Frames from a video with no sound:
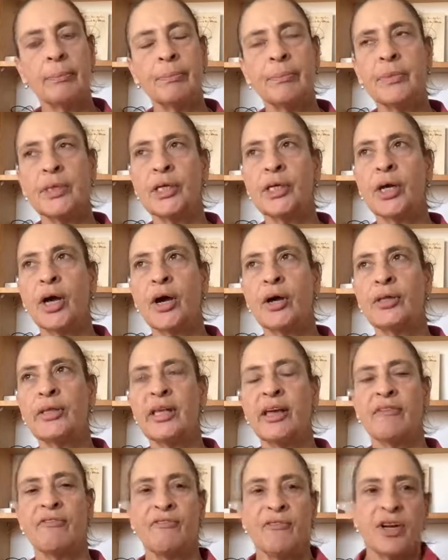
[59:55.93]
you know,
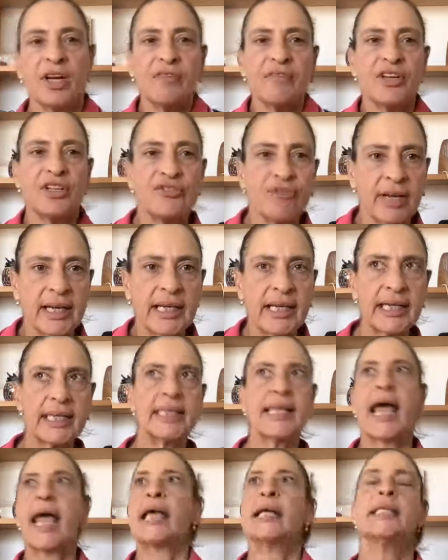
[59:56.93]
they're full of adrenaline.
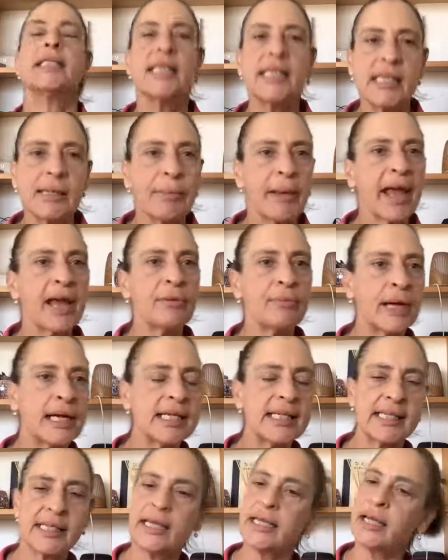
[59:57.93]
They anticipate
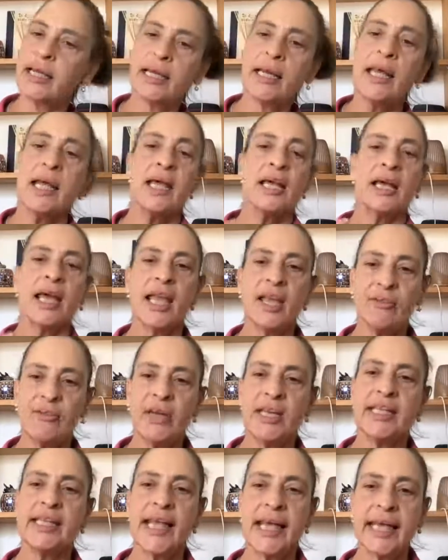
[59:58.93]
racing, and even in